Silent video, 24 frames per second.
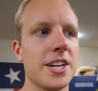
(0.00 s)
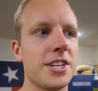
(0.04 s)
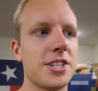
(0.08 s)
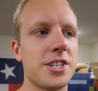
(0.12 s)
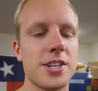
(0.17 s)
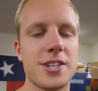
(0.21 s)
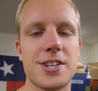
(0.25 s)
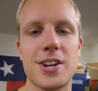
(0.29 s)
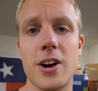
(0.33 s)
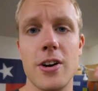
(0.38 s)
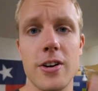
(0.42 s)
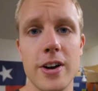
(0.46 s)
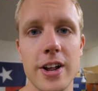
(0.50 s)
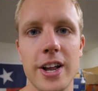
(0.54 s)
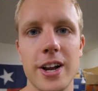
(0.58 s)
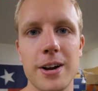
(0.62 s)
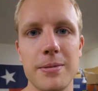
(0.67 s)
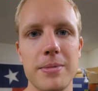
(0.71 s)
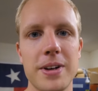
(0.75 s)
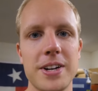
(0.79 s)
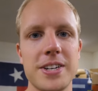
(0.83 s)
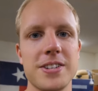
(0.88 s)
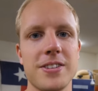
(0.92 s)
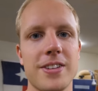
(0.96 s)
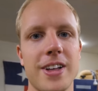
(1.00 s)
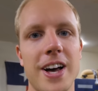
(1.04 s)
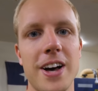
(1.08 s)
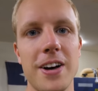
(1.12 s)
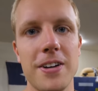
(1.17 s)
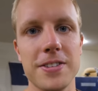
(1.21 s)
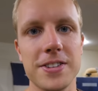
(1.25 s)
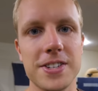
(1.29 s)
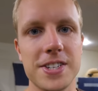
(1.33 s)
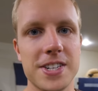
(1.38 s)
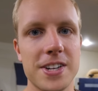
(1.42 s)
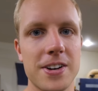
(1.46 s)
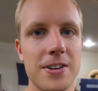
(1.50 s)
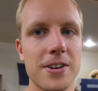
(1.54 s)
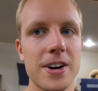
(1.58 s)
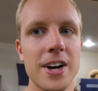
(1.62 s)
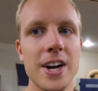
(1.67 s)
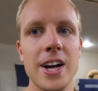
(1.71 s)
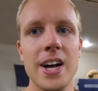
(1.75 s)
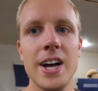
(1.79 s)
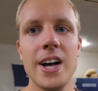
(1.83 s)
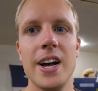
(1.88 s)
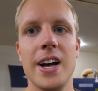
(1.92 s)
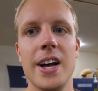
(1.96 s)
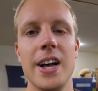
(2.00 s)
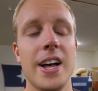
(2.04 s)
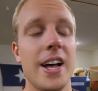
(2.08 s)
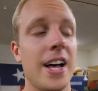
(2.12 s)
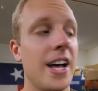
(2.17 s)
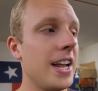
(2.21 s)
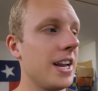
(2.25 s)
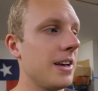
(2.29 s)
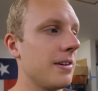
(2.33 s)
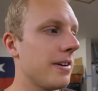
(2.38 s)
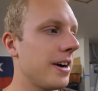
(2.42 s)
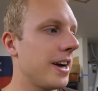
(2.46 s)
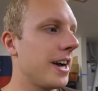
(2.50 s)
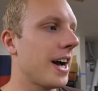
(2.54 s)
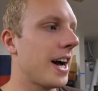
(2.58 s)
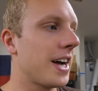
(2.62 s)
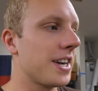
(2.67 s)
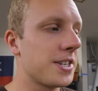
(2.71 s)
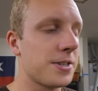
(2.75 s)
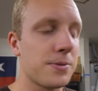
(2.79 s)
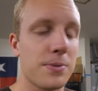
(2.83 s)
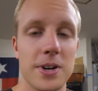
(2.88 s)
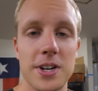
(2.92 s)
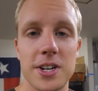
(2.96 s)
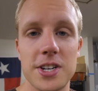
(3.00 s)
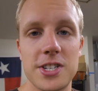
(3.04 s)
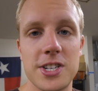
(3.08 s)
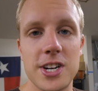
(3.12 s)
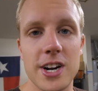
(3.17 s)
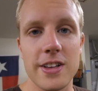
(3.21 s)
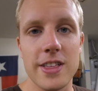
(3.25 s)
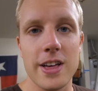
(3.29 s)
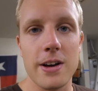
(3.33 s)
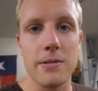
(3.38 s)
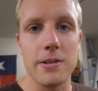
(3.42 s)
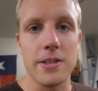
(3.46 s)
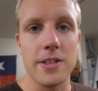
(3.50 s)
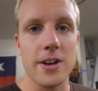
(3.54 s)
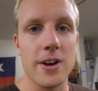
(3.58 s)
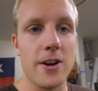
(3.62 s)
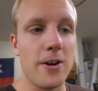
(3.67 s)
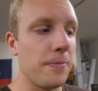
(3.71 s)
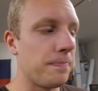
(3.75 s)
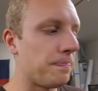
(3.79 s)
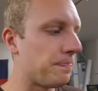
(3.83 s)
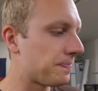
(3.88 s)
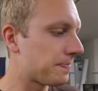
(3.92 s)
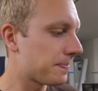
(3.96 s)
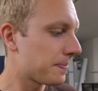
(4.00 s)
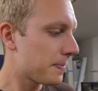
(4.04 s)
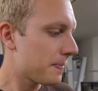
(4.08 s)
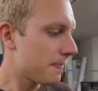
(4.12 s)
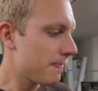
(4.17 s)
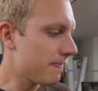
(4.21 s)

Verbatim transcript: It's just hurting your mental health. So, anyway, I just wanted to share that with y'all.